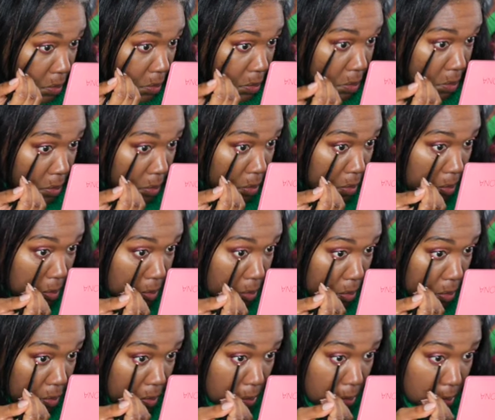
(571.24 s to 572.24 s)

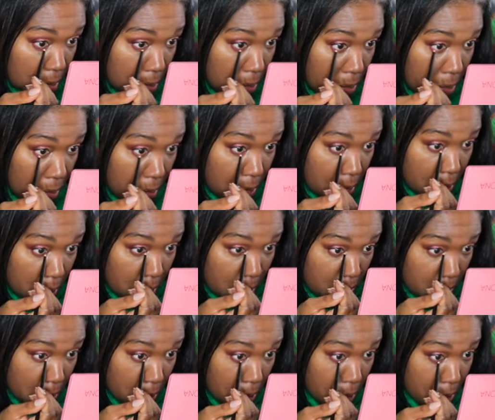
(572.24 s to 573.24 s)

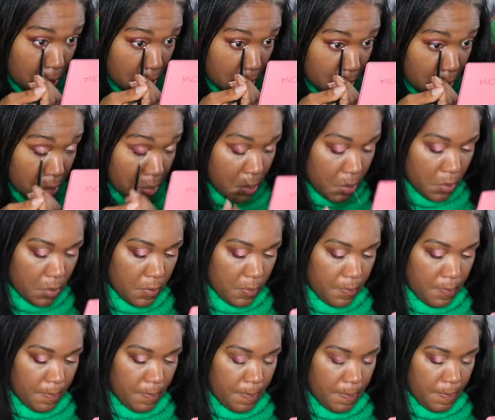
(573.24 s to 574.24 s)

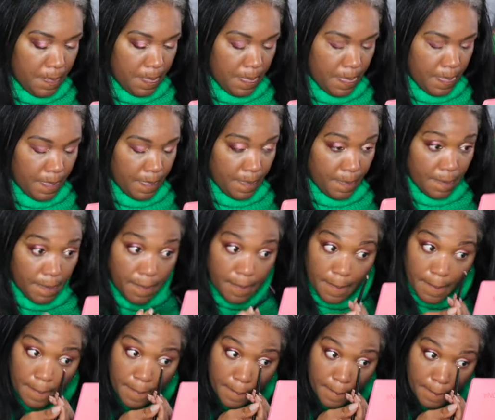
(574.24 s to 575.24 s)

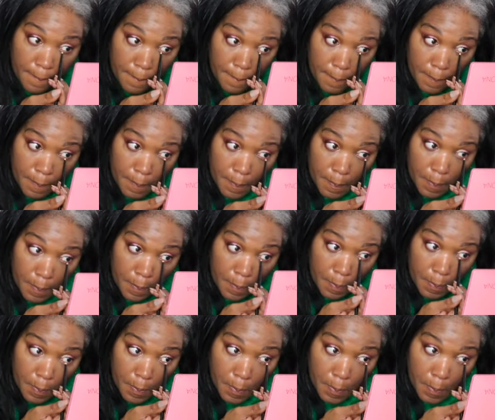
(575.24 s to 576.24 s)

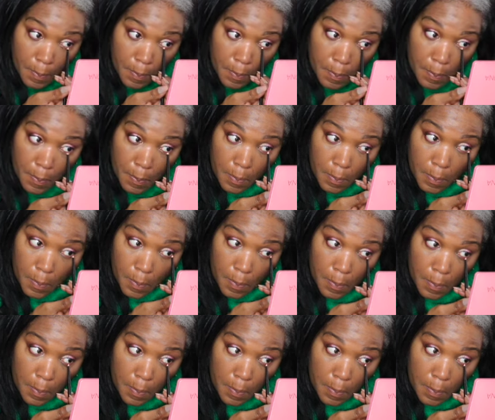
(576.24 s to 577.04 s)
(silence)